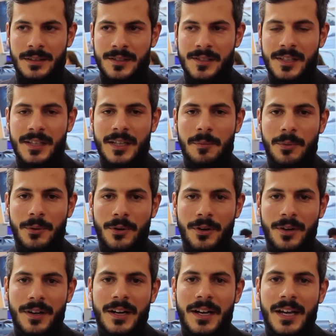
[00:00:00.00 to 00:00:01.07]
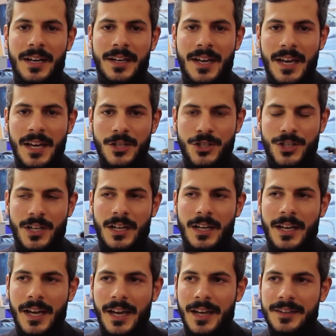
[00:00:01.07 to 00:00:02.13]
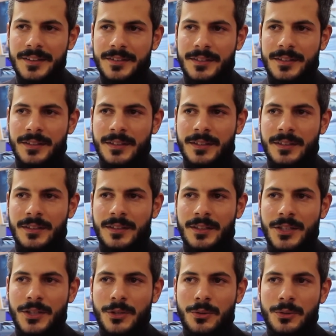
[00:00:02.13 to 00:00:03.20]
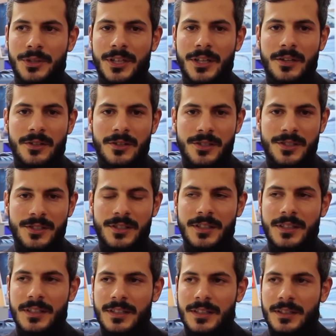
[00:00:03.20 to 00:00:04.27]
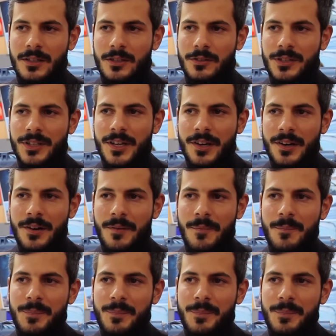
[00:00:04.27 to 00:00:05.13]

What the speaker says: Singapore and Asia, 8 new dealers over there,